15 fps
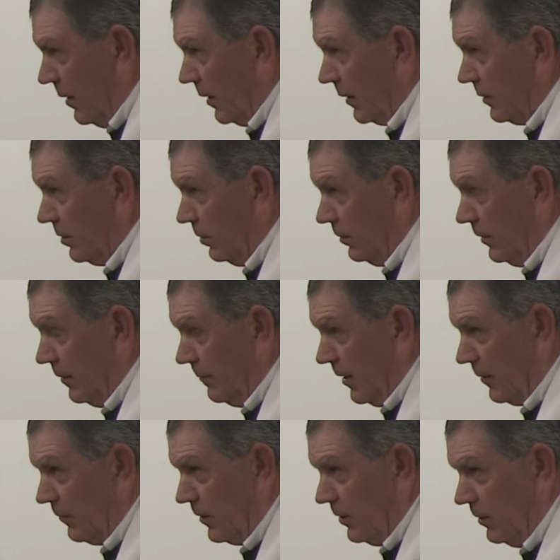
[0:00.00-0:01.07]
I told him
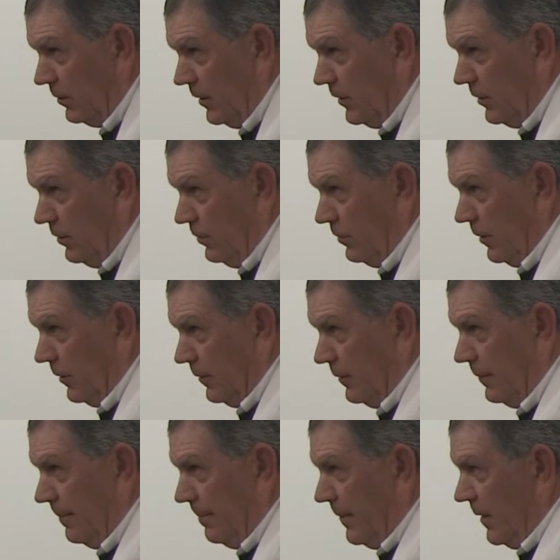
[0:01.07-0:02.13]
I would only do it
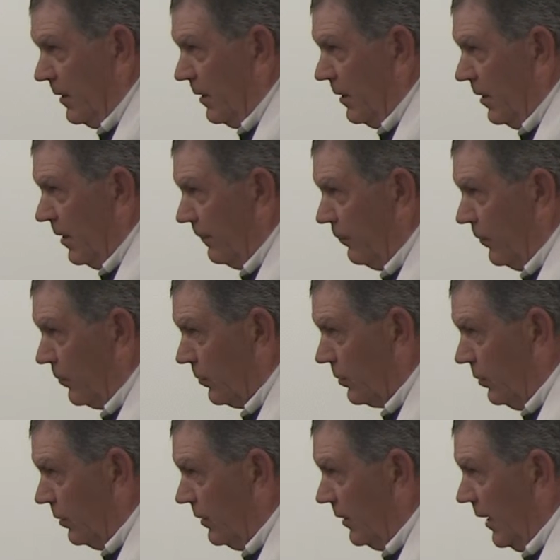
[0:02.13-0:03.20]
if we were
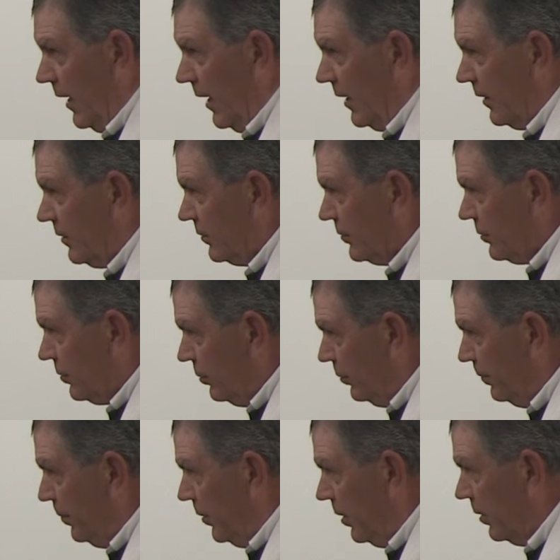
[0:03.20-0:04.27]
going to act as
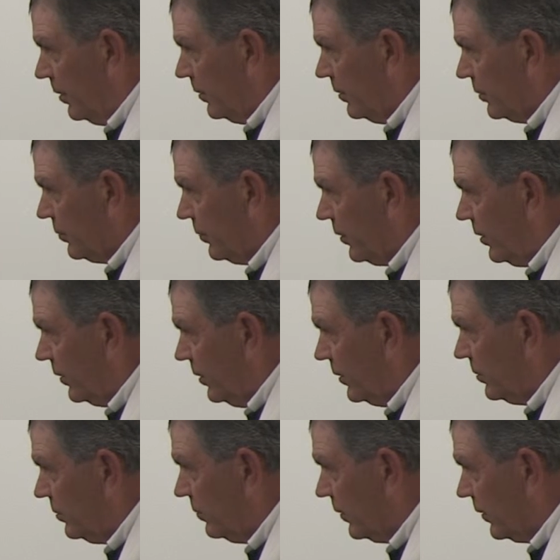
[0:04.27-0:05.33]
true partners with the
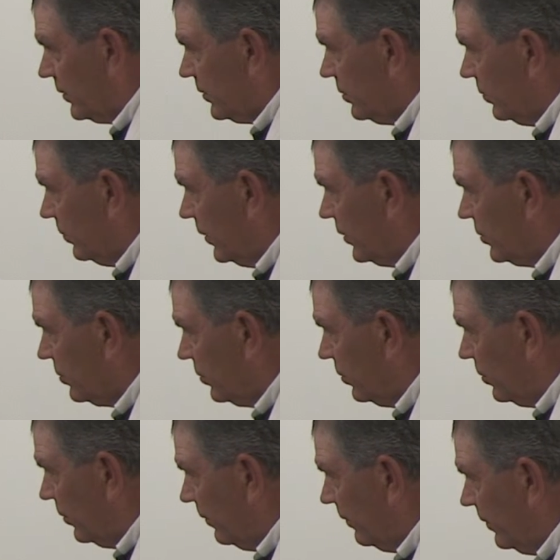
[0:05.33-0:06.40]
districts that we
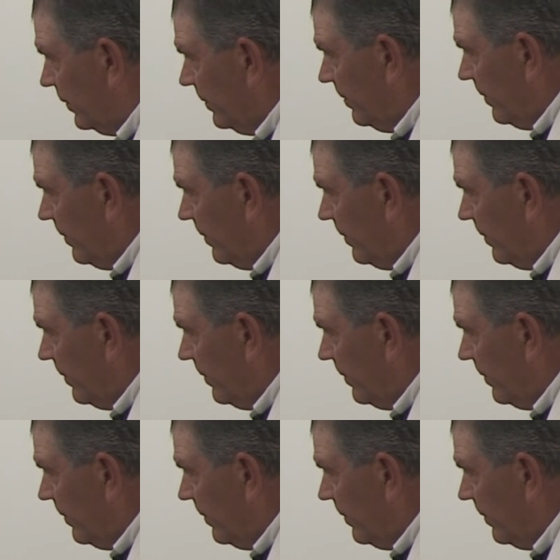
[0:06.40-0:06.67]
serve.